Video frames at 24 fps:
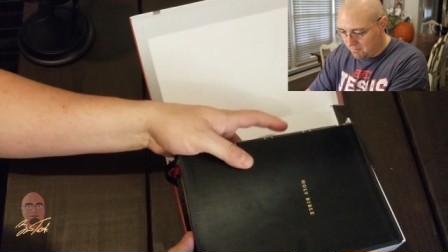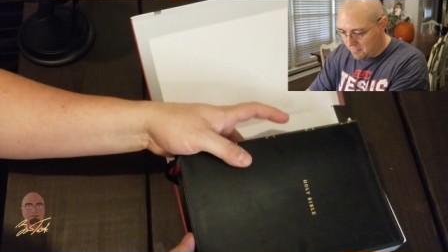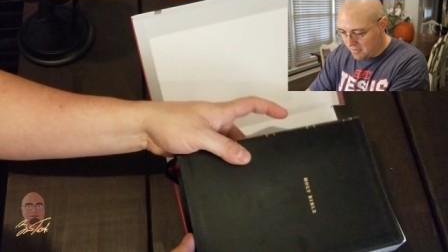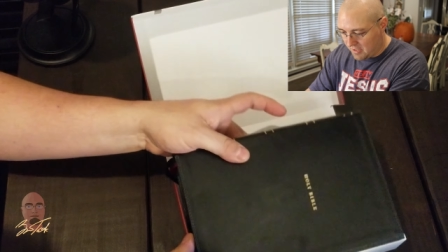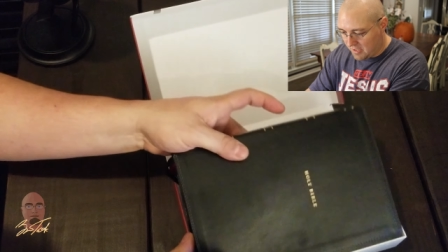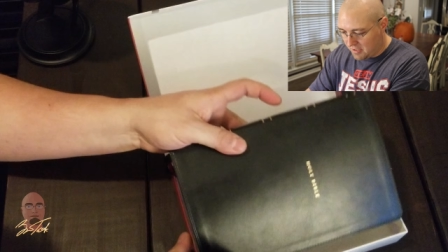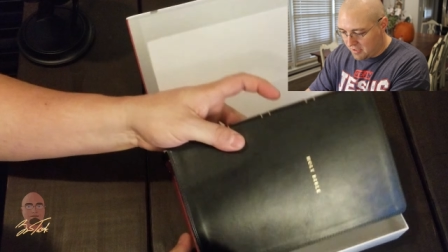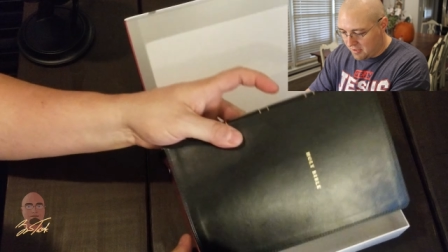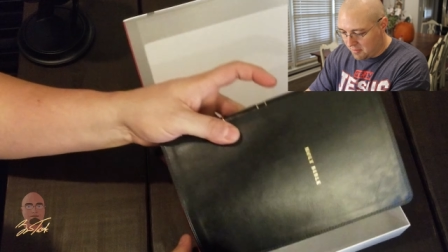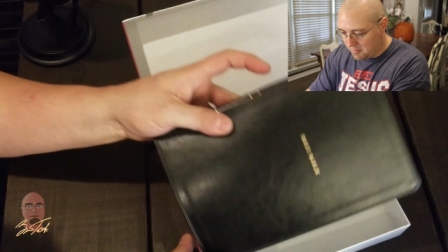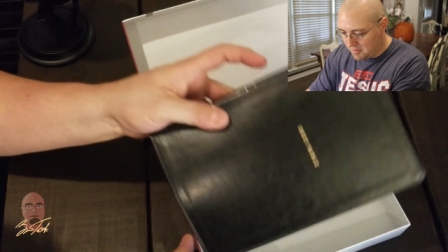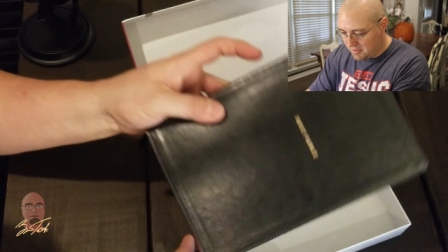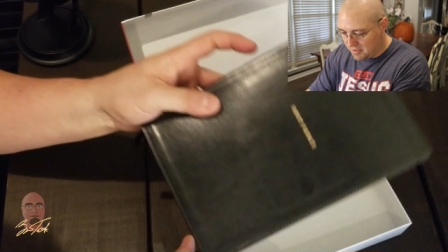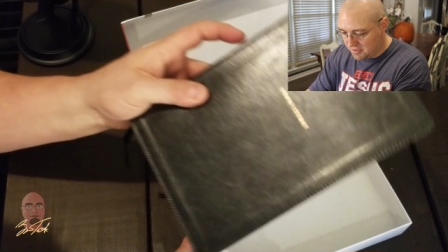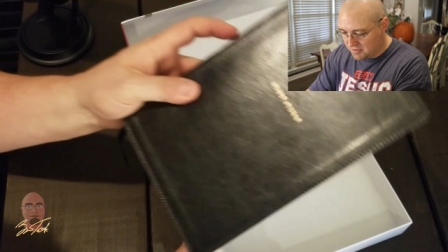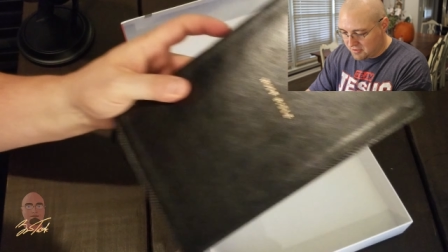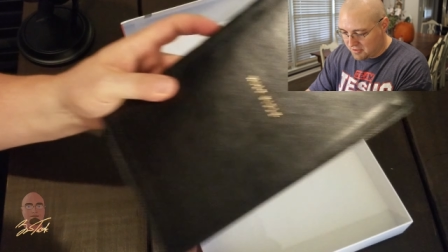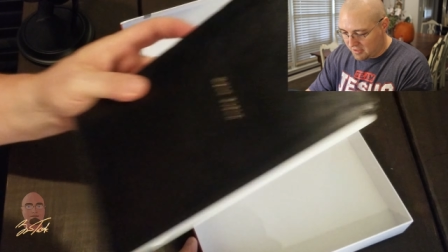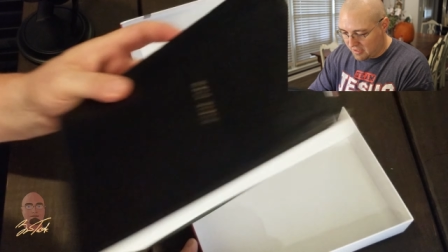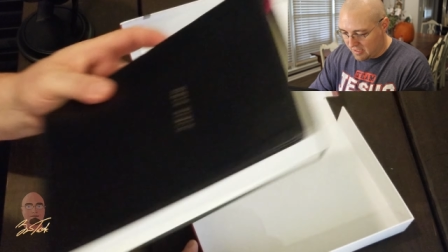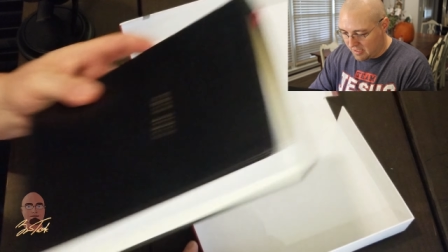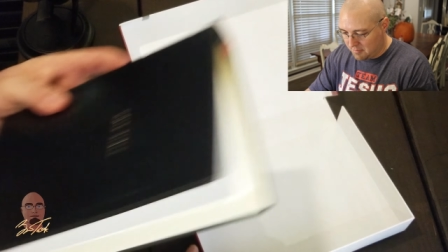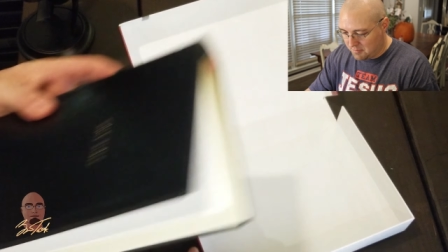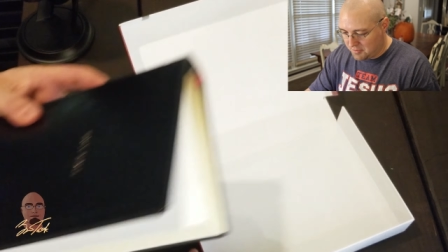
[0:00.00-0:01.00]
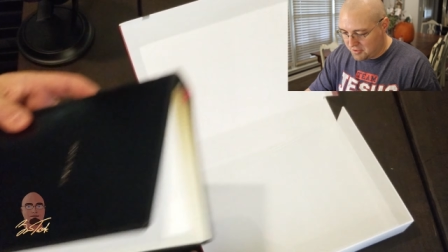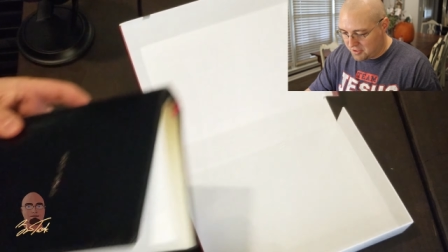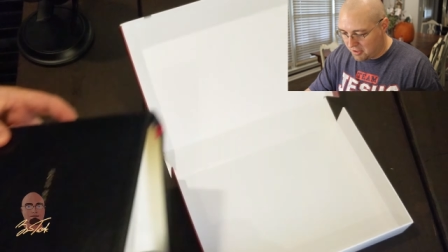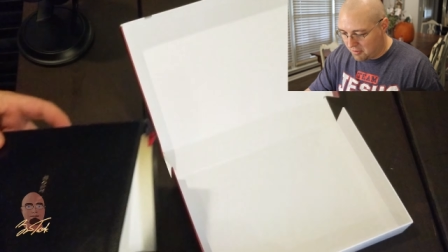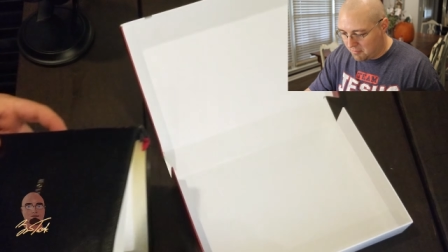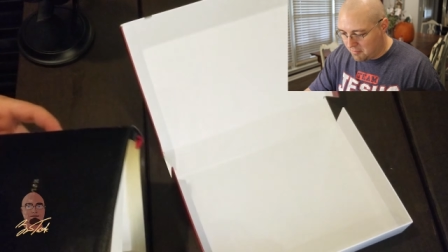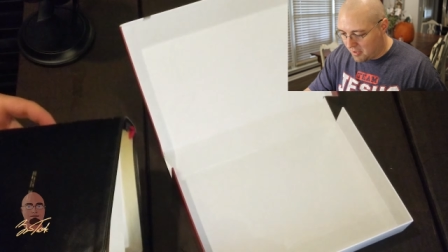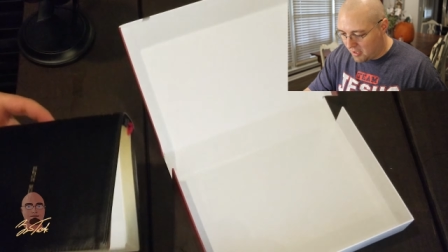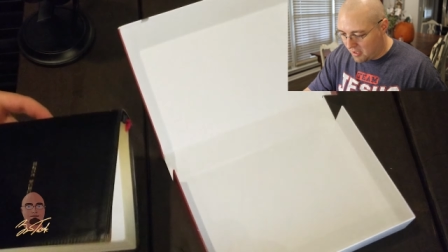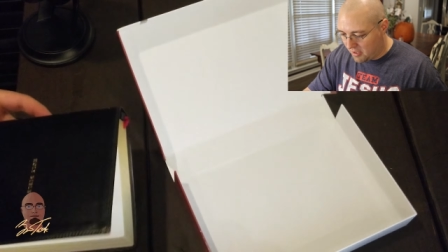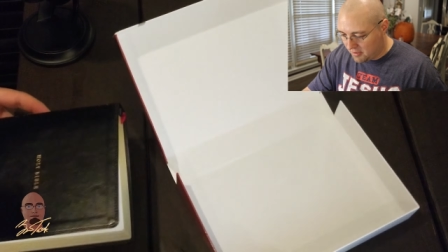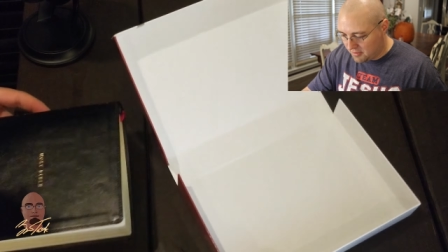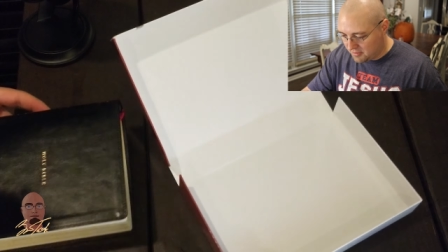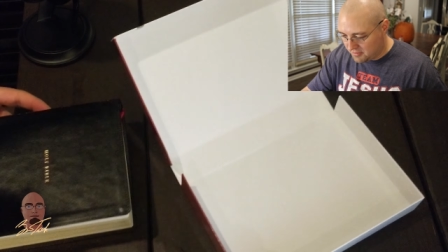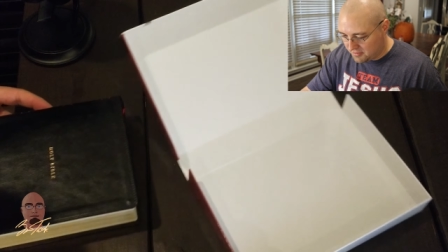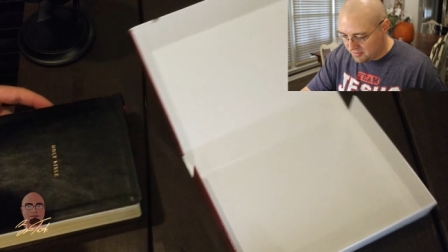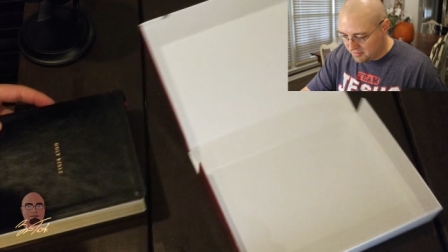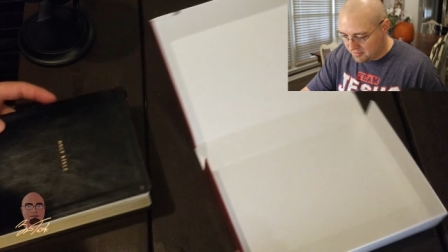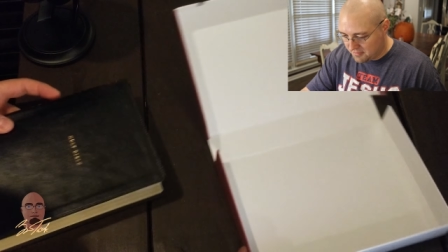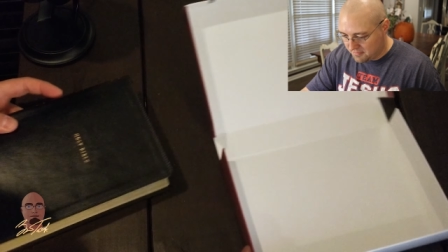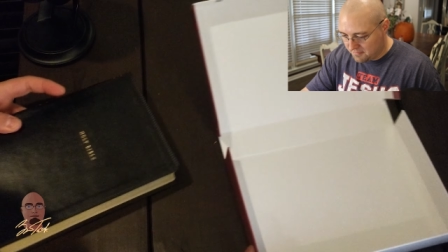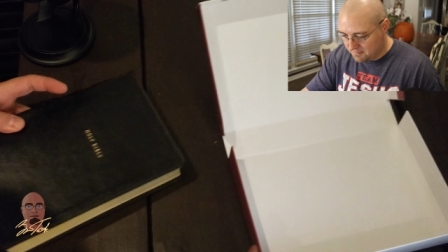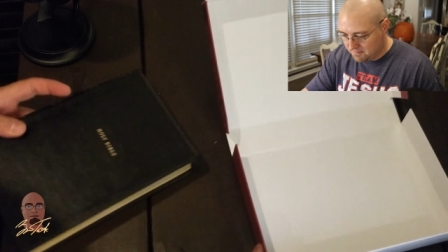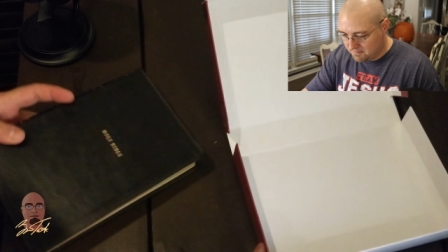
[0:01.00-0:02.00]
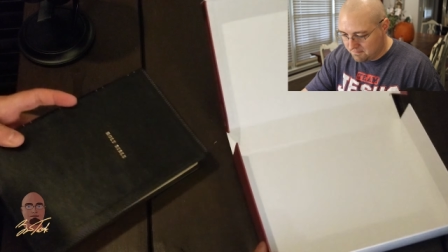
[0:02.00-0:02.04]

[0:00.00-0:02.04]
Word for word: They come in this clamshell box.